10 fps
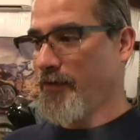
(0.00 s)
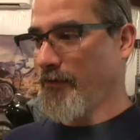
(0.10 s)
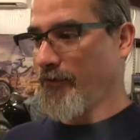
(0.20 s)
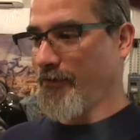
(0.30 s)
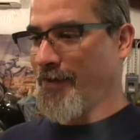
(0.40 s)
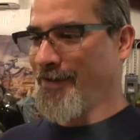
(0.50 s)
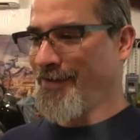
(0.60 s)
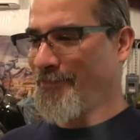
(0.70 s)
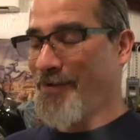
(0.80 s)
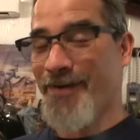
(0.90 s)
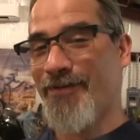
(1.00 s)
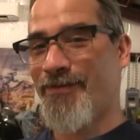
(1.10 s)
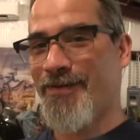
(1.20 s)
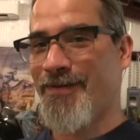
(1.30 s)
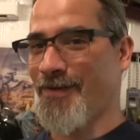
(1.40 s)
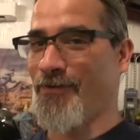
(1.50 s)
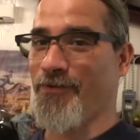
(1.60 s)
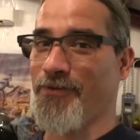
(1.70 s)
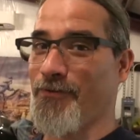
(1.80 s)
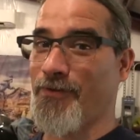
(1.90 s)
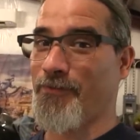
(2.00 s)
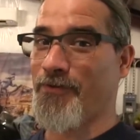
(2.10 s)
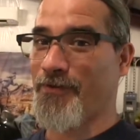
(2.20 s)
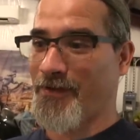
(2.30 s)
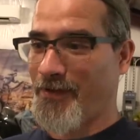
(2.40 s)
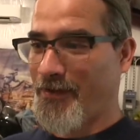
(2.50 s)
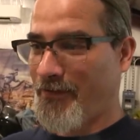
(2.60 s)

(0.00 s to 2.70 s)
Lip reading: because, to be honest with you, I don't really know what I'm doing,